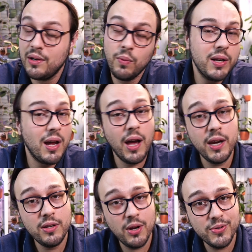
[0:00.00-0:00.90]
and what
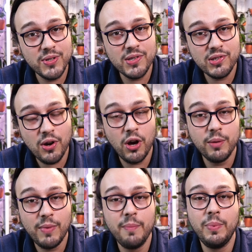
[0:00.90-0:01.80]
I noticed
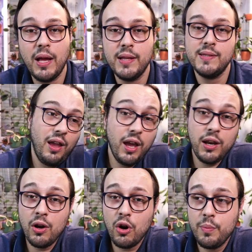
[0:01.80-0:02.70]
on my plants, and
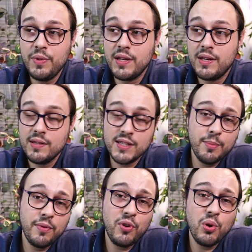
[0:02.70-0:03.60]
I hope that
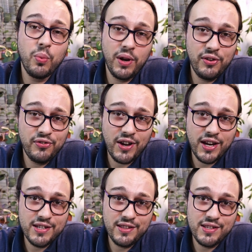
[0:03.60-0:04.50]
some of you will
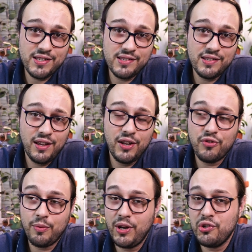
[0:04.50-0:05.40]
find this
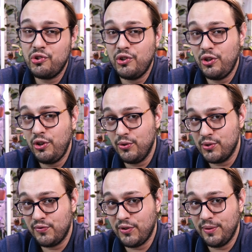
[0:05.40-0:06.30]
information
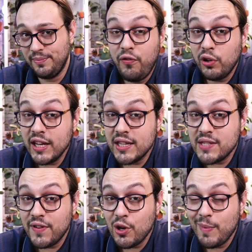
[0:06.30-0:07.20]
useful. If you like
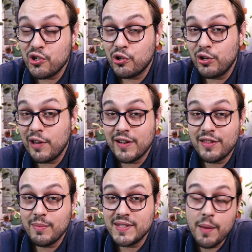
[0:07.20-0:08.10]
this video, make sure to give it a
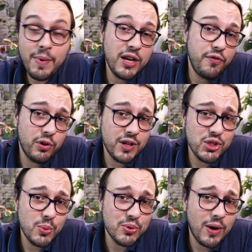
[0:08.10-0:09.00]
thumbs up, and if you're
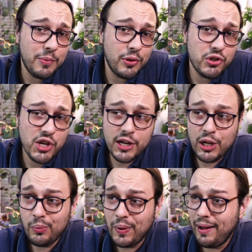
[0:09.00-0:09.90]
not subscribed to the
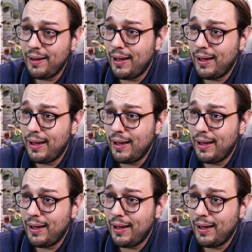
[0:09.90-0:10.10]
channel, well,